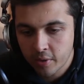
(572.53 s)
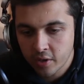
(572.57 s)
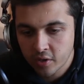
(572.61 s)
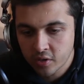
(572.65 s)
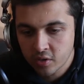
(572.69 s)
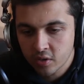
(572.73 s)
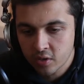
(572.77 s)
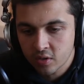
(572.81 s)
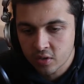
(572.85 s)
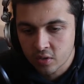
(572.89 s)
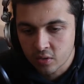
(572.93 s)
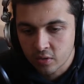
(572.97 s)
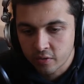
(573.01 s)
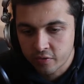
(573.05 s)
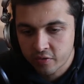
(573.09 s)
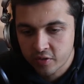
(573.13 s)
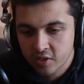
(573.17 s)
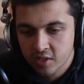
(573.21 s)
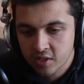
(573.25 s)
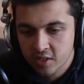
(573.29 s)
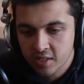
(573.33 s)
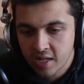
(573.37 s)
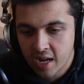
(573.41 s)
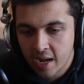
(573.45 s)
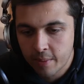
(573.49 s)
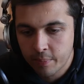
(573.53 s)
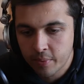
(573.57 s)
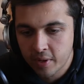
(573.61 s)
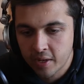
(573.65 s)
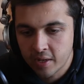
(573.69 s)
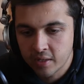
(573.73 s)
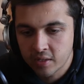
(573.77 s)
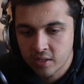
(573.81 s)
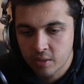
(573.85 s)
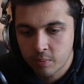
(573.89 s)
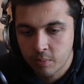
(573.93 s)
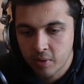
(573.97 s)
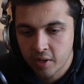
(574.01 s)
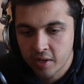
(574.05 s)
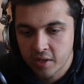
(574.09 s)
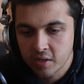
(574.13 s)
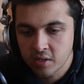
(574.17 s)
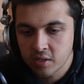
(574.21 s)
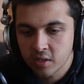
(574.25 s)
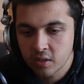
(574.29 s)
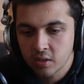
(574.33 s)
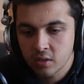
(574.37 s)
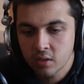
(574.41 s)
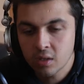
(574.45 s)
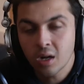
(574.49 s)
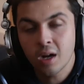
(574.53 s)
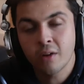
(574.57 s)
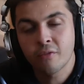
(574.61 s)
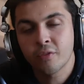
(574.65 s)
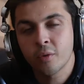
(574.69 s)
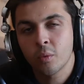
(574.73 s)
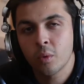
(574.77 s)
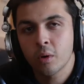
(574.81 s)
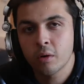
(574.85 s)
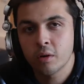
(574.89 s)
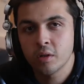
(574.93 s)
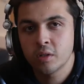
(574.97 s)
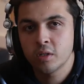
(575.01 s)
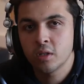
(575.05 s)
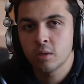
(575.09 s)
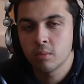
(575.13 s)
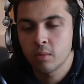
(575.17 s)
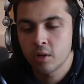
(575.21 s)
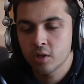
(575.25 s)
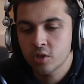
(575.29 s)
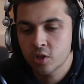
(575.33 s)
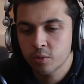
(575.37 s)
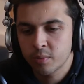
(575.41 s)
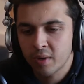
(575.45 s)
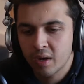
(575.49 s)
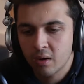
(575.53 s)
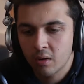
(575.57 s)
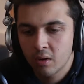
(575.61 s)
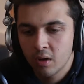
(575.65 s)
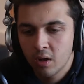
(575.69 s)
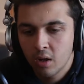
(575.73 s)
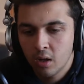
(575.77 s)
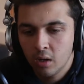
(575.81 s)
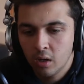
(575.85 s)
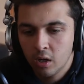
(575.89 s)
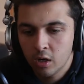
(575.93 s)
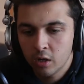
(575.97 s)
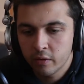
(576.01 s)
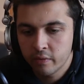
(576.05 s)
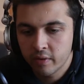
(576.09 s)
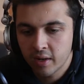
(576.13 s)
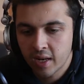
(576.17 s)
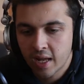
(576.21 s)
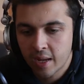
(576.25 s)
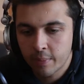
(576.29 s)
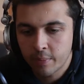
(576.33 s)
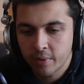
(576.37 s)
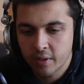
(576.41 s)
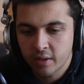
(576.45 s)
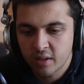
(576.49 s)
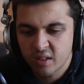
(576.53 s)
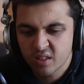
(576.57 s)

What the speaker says: it should sort of snap into place, and you don't have to worry too much about overlapping,